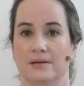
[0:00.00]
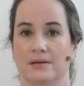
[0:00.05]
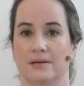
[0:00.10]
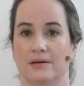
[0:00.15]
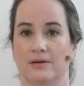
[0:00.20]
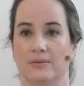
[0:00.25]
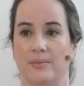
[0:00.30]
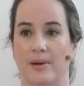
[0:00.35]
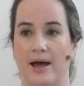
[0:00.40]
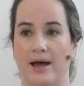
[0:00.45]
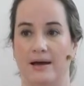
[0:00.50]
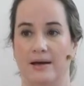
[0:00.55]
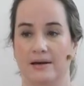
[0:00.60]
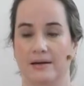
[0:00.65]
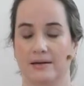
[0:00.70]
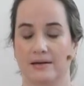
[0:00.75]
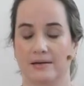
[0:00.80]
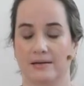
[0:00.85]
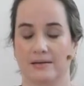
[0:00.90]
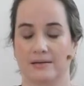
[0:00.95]
your
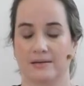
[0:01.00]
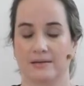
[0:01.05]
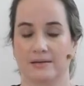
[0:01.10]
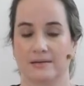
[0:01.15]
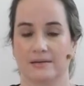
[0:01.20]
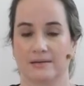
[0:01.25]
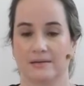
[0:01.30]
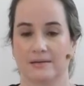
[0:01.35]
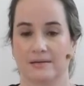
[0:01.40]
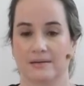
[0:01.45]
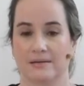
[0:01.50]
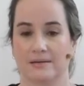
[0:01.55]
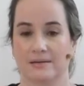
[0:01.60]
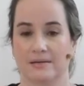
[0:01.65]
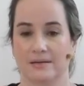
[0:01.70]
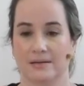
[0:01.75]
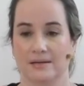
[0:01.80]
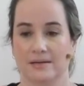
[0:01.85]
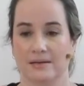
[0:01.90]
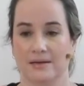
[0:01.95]
back.
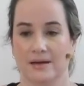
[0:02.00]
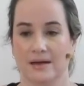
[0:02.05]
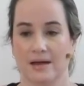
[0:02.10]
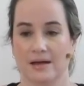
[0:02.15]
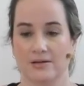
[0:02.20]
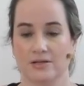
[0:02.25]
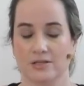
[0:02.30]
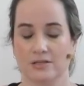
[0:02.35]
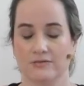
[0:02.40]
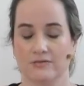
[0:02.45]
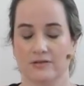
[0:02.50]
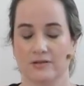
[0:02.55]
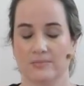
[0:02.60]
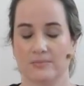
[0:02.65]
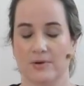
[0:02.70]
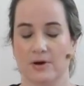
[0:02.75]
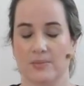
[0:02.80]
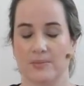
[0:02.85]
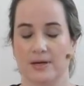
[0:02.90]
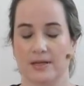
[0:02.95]
And just for a
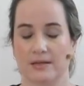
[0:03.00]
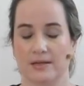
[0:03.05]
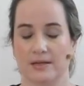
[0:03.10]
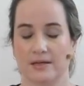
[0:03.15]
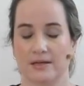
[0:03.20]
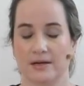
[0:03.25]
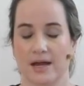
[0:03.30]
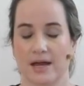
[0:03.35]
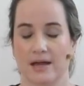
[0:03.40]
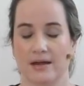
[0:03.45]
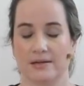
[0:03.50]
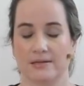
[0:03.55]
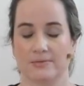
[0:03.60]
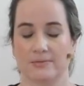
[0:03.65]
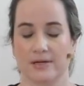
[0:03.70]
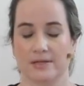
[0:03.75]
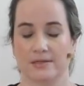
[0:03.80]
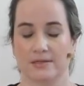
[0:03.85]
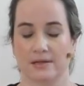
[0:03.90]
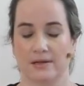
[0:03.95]
moment, let your hands
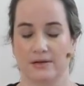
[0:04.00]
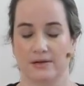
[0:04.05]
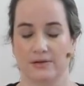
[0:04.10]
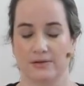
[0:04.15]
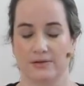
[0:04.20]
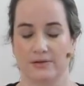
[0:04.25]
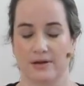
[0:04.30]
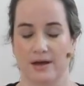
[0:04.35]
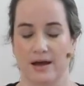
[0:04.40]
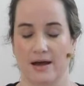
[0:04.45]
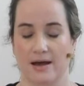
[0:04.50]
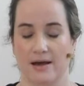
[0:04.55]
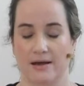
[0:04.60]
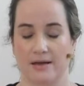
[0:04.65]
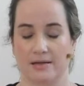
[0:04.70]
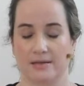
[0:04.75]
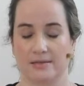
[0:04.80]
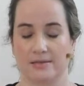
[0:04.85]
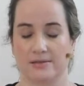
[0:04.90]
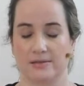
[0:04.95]
rest on your
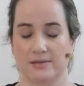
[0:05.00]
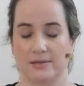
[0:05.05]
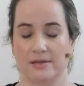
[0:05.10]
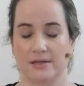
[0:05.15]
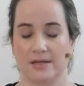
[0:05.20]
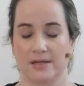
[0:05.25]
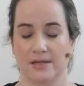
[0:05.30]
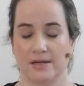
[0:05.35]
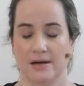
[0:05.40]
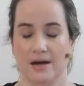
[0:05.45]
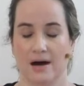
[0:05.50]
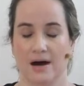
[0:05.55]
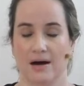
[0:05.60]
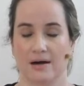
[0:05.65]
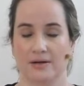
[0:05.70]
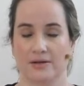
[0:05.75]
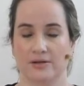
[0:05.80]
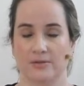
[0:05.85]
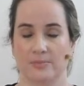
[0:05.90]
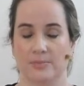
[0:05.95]
thighs or
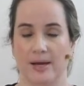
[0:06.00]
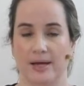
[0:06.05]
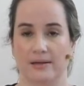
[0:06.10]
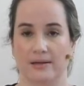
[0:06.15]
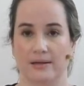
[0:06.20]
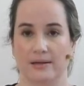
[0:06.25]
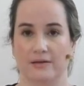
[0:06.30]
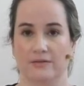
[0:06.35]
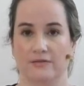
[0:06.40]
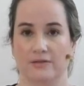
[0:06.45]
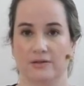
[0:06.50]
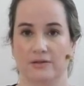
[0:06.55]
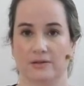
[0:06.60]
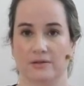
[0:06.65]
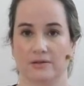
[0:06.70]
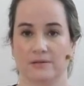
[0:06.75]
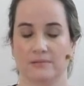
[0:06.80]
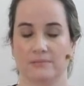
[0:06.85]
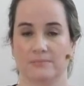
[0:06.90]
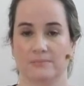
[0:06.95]
on your belly if
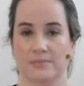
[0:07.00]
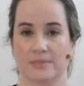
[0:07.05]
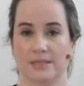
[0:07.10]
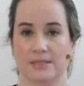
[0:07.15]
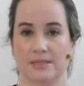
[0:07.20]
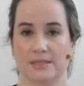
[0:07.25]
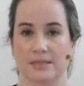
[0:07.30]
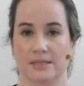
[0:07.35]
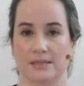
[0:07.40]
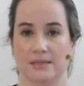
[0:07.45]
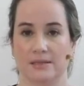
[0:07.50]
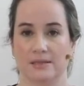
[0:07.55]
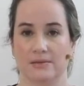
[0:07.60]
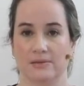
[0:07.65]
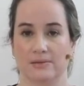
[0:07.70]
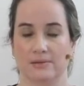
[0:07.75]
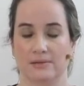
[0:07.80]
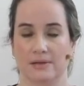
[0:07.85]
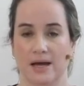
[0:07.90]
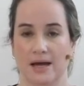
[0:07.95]
you're seated
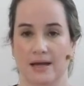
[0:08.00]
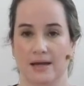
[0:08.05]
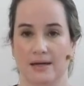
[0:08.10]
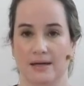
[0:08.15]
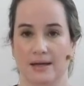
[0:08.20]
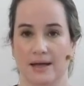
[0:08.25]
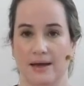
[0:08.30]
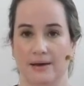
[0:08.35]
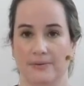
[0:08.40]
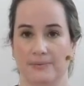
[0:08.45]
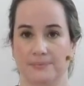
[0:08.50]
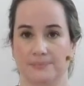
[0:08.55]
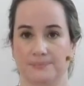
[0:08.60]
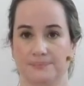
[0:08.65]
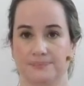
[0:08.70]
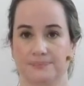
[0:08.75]
or lying down.